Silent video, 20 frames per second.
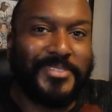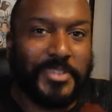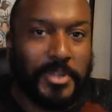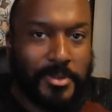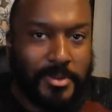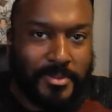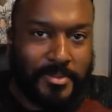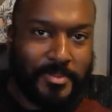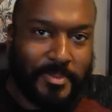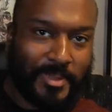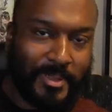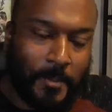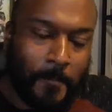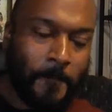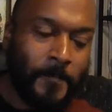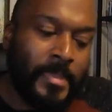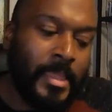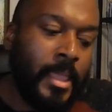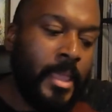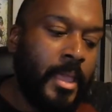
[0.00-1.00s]
so to speak.
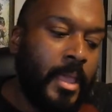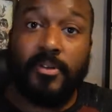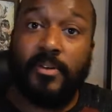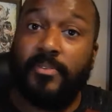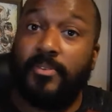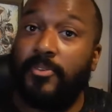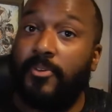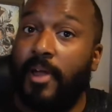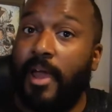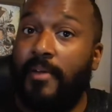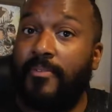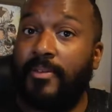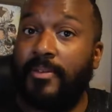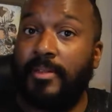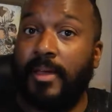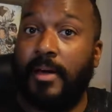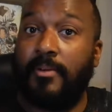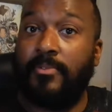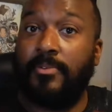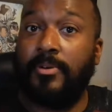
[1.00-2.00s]
It's off a graphic
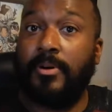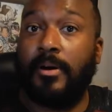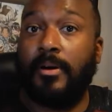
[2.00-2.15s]
novel